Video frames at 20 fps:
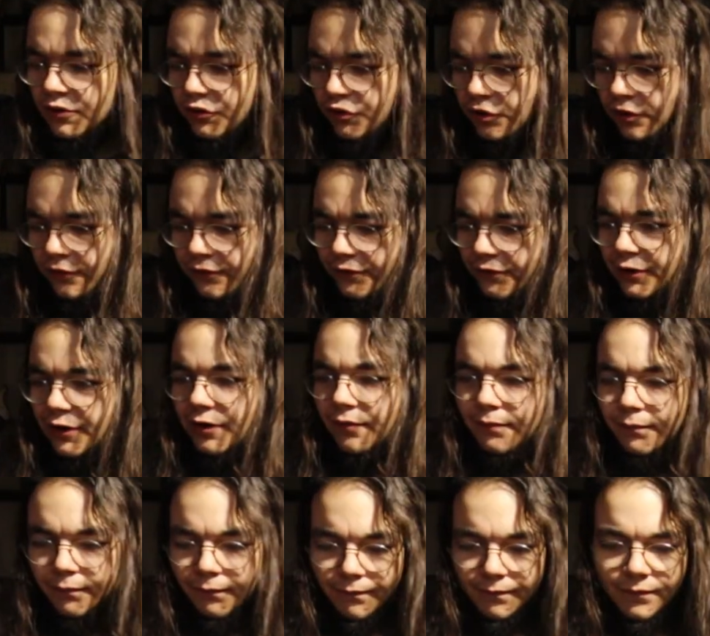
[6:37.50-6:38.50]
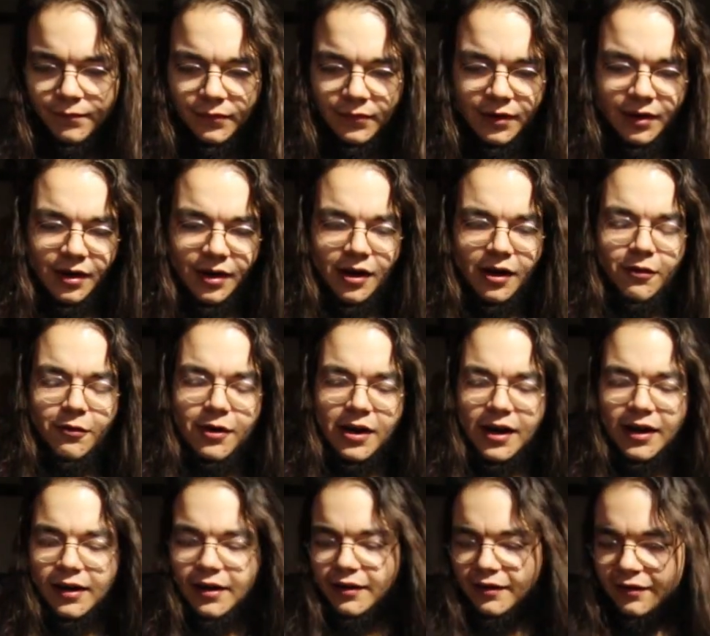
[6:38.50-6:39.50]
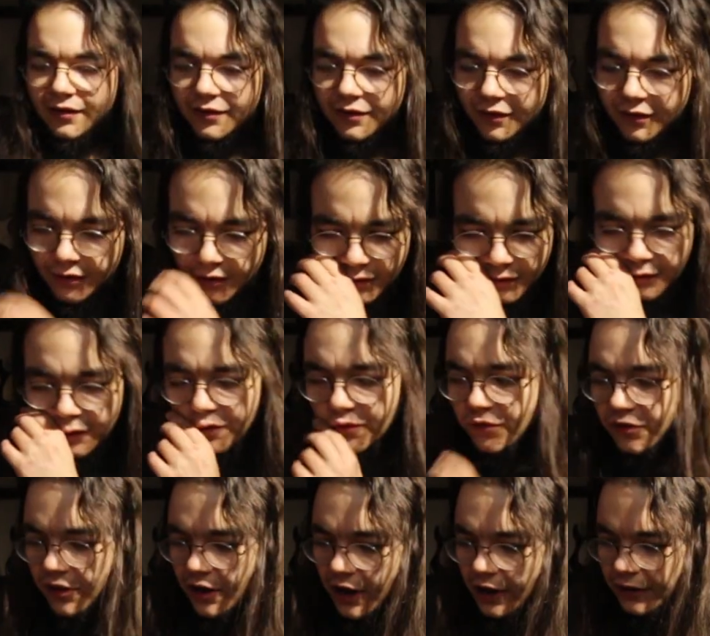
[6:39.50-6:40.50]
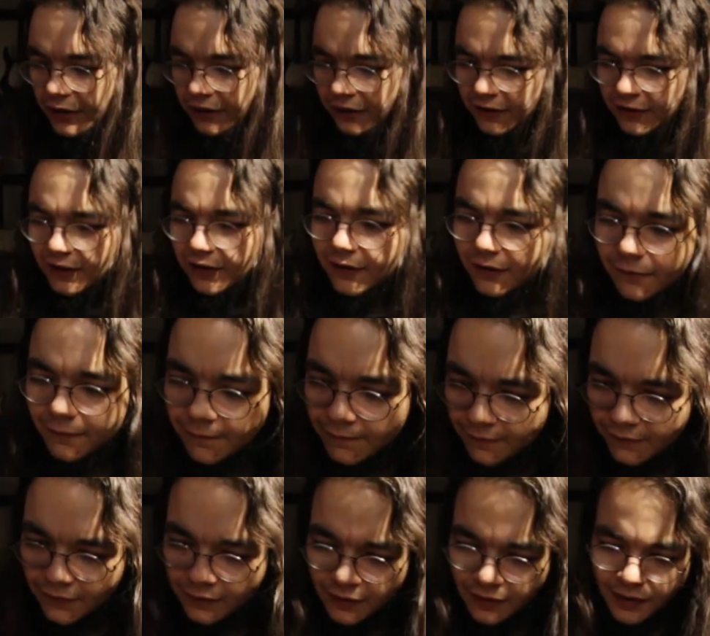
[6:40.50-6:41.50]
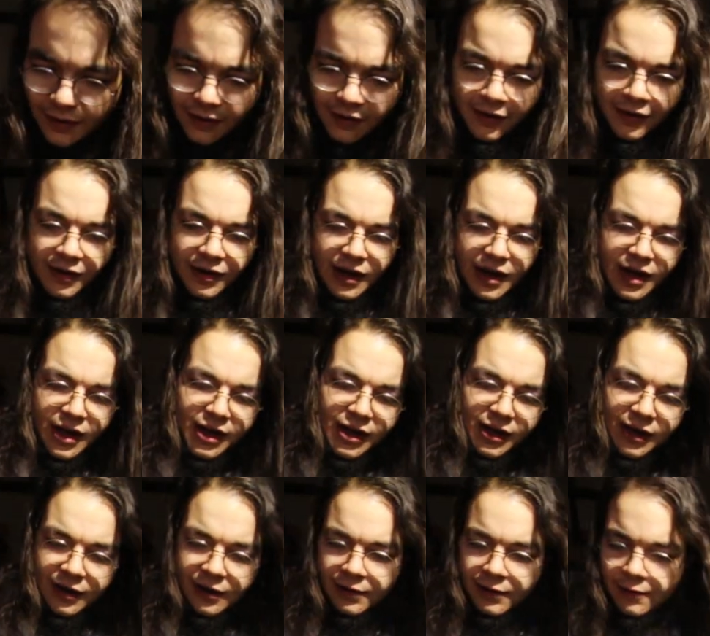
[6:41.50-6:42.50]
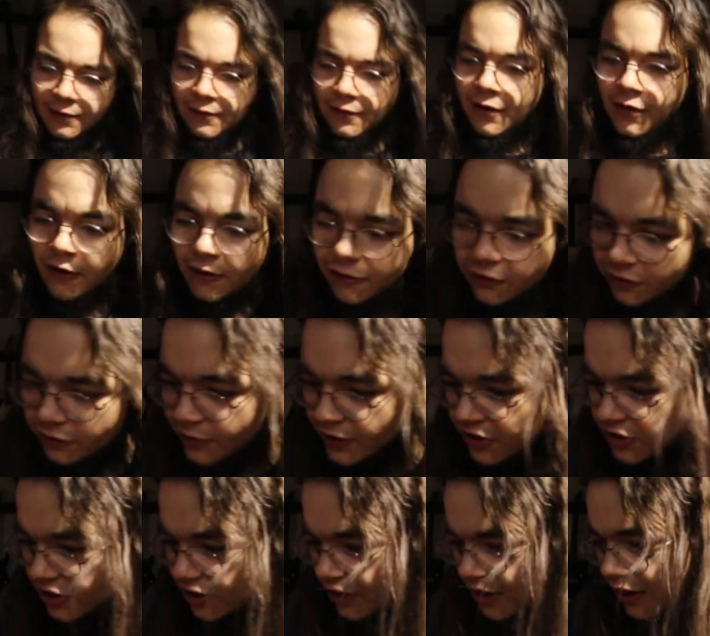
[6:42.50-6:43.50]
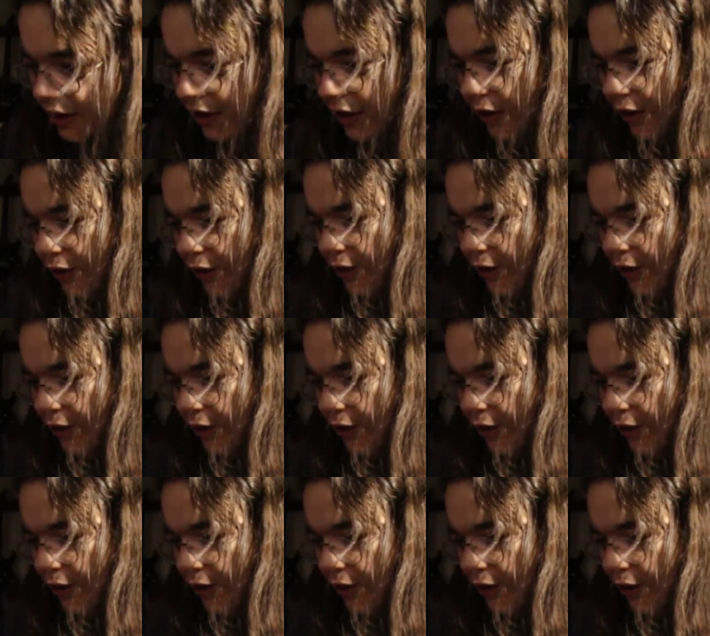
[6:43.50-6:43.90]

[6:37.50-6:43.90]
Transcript: Tree flip. Alright, nollie heel and switch heel.